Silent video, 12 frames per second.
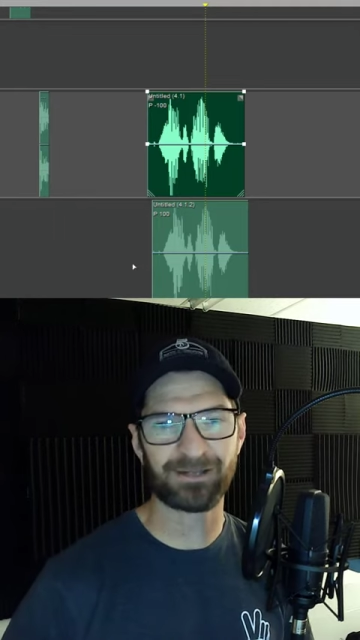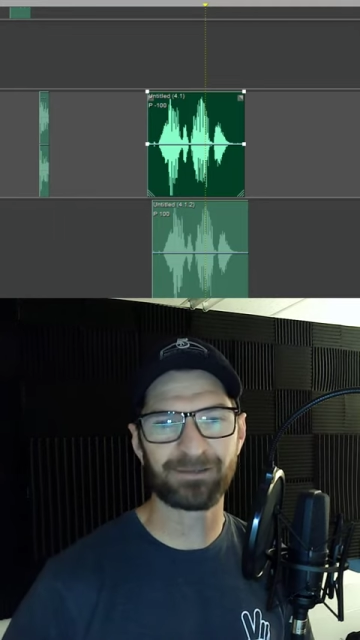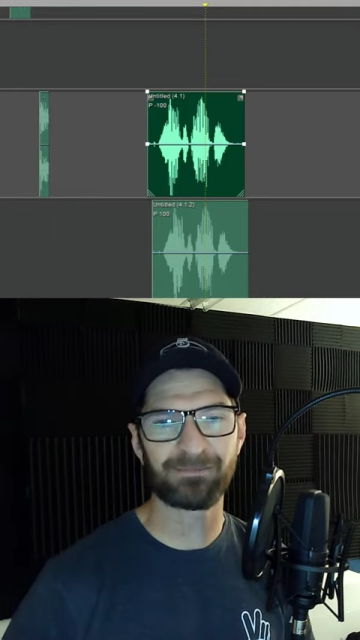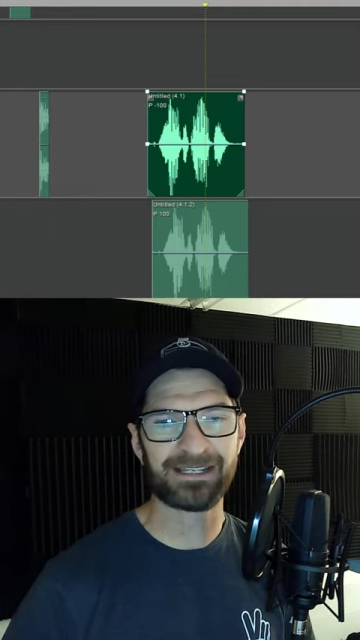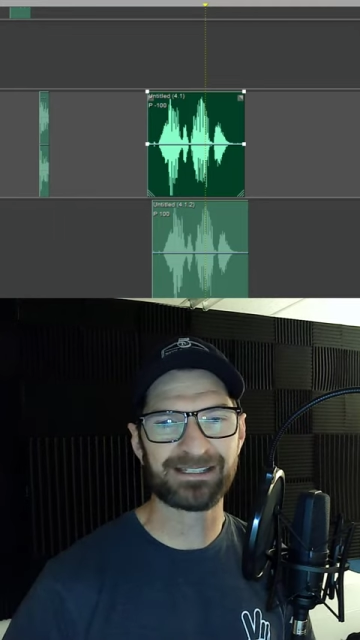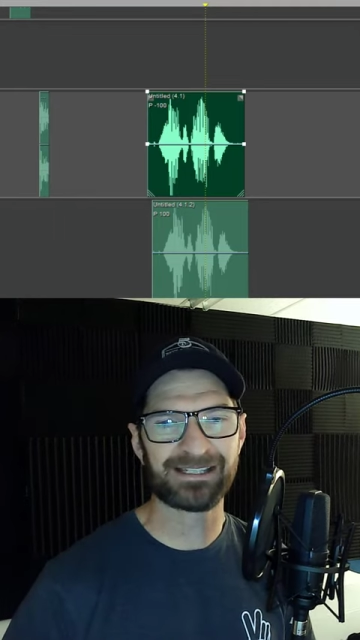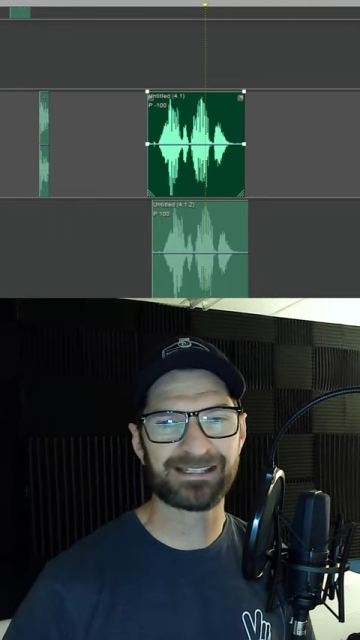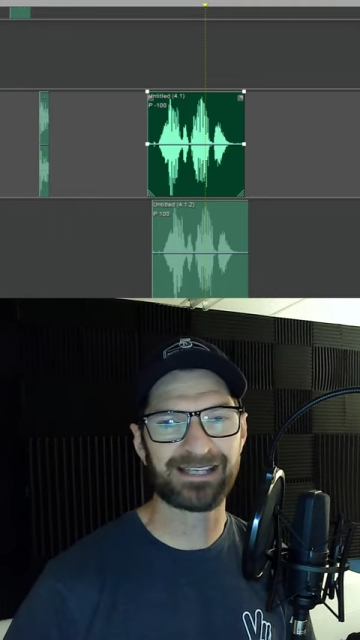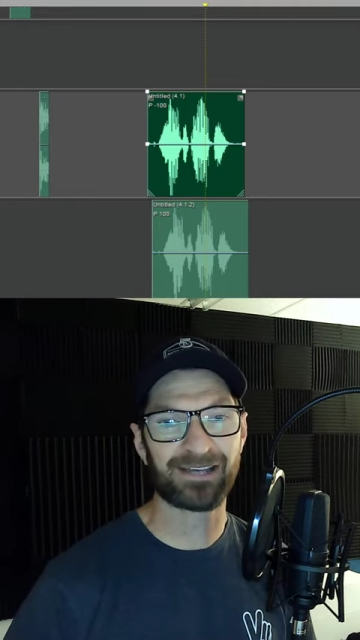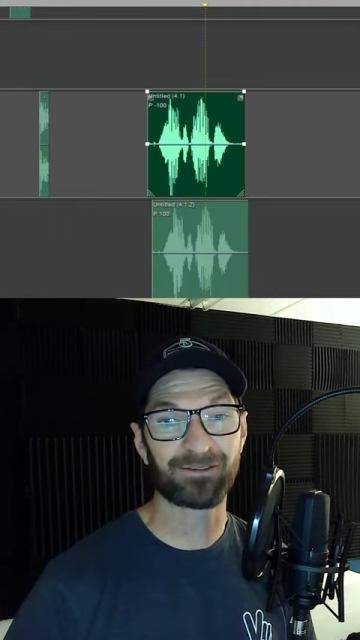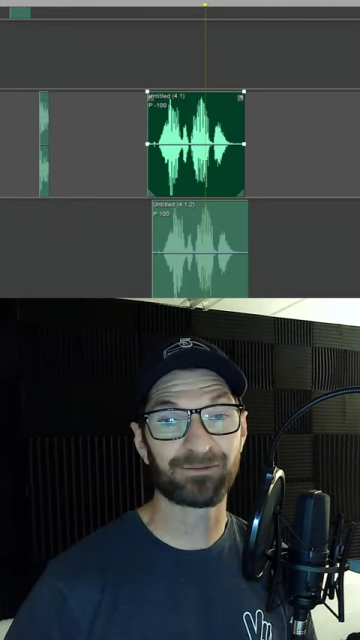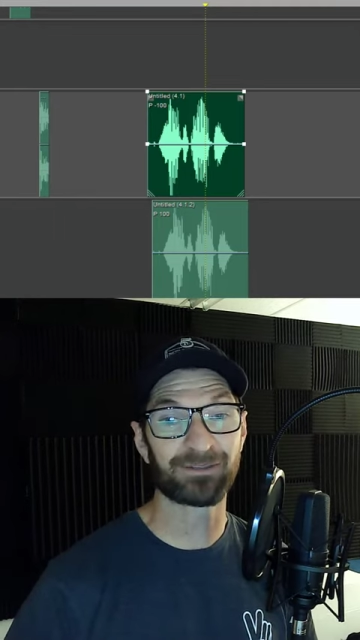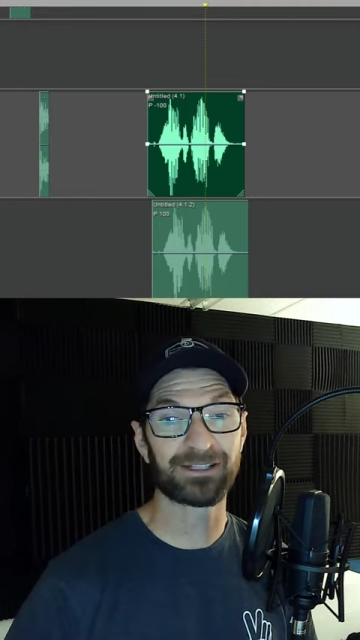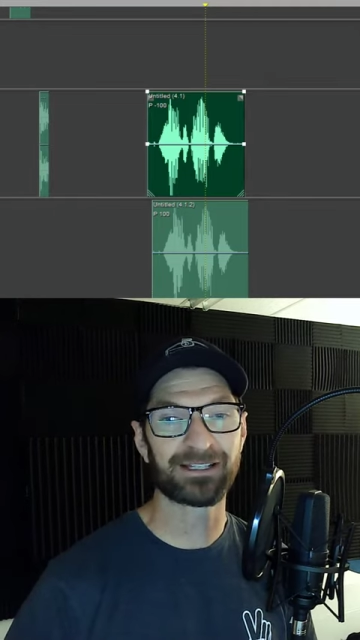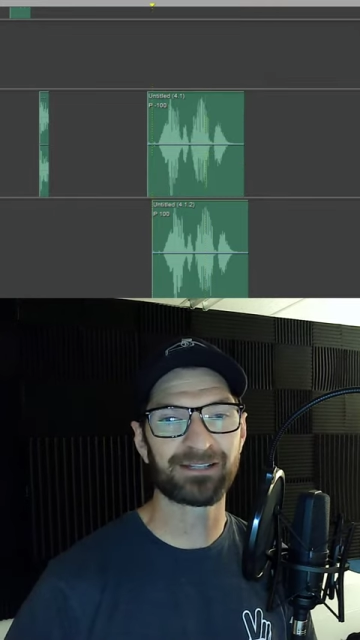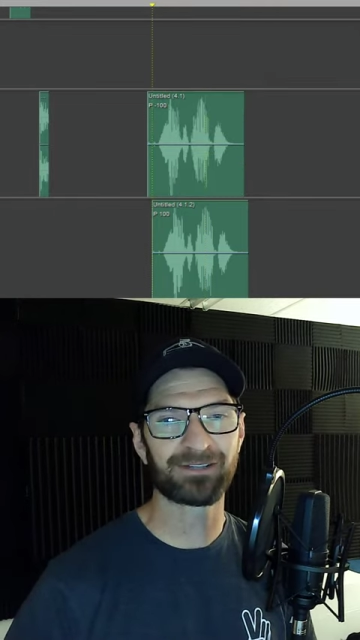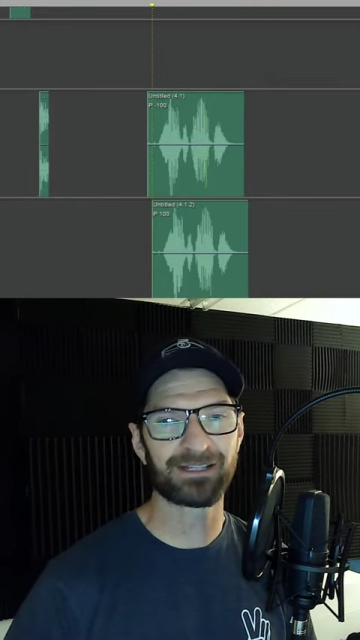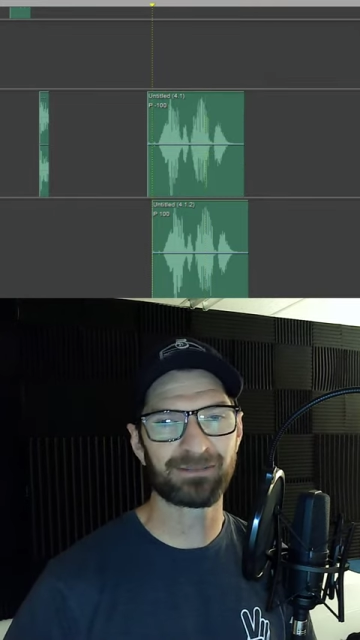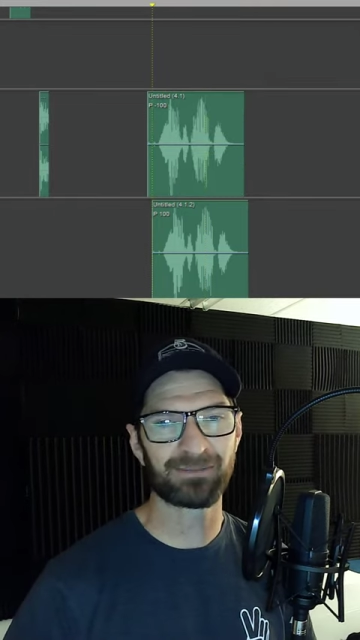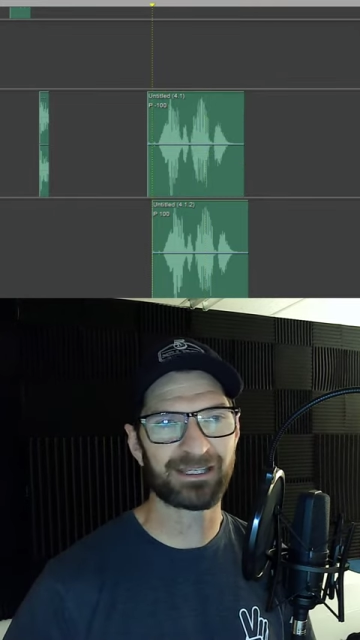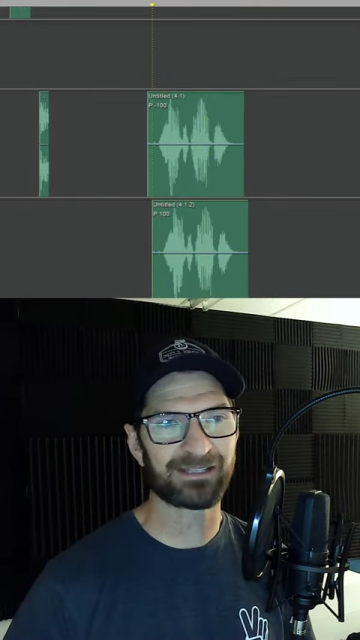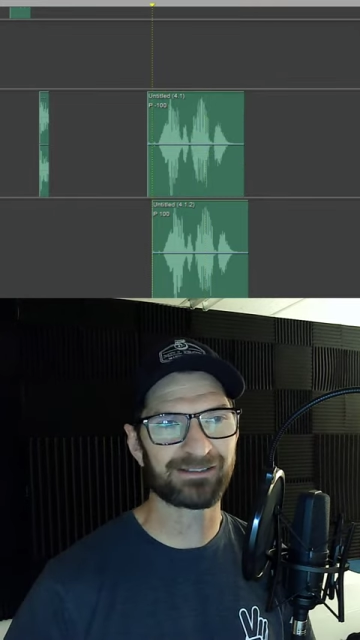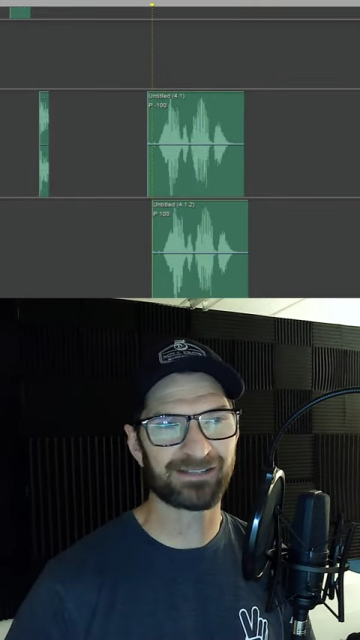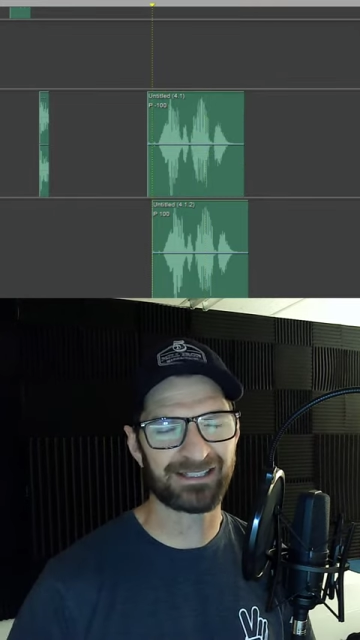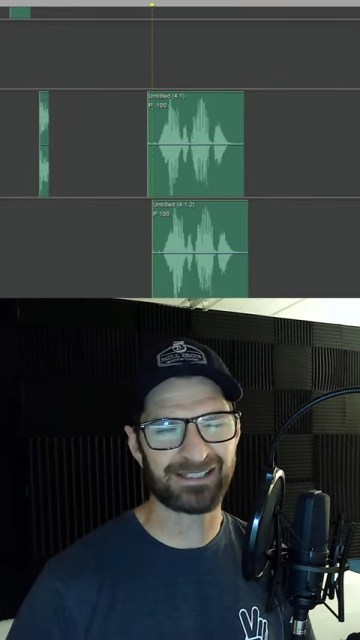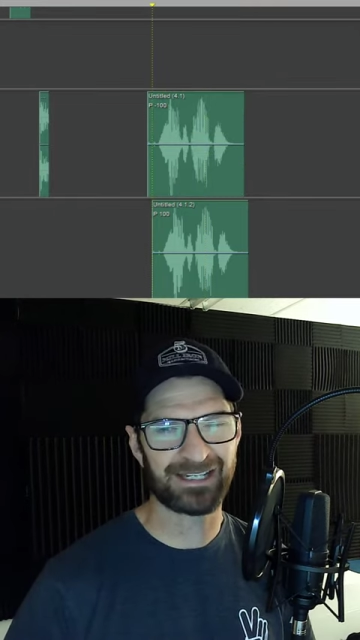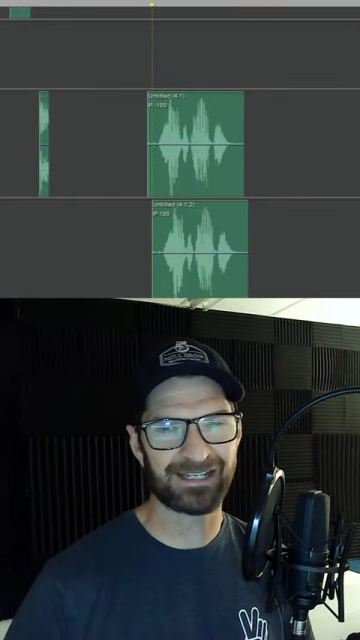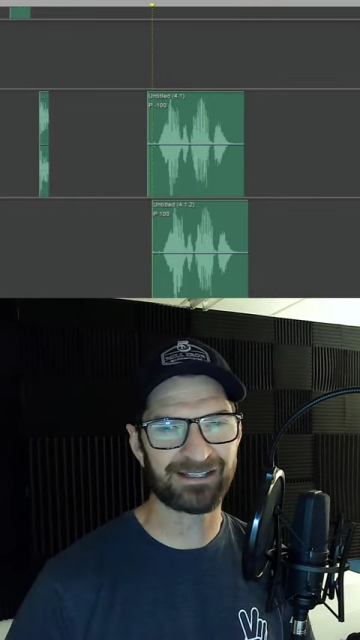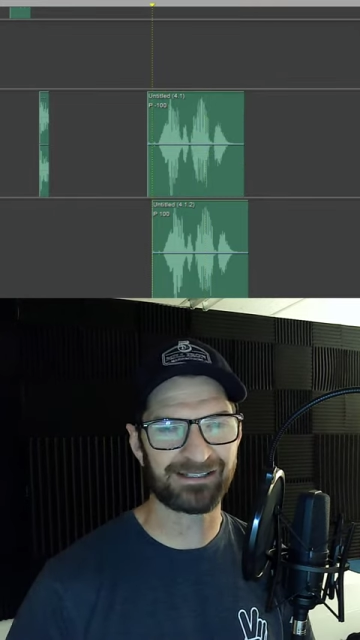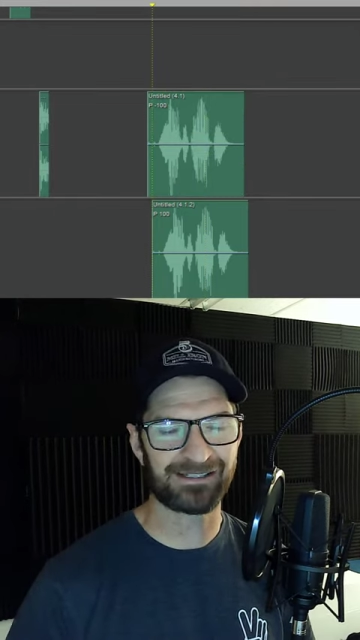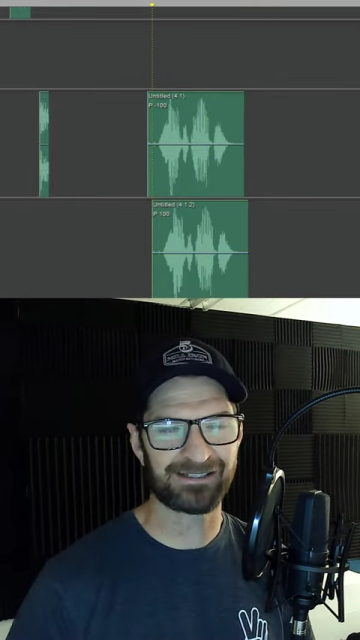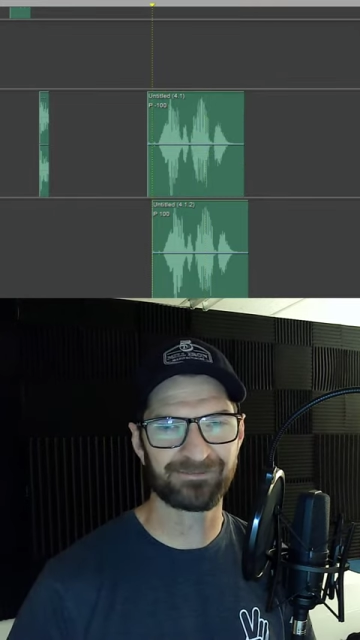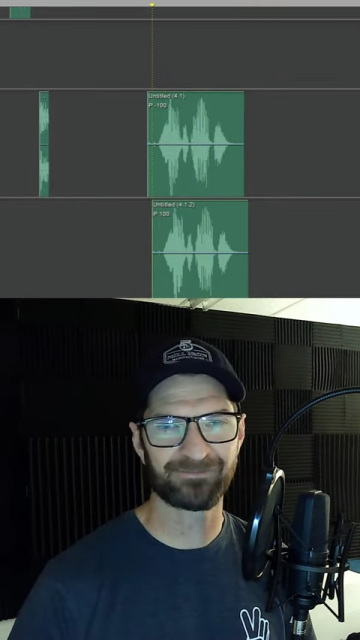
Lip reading: and it makes it sound really, really big. So let's take a listen.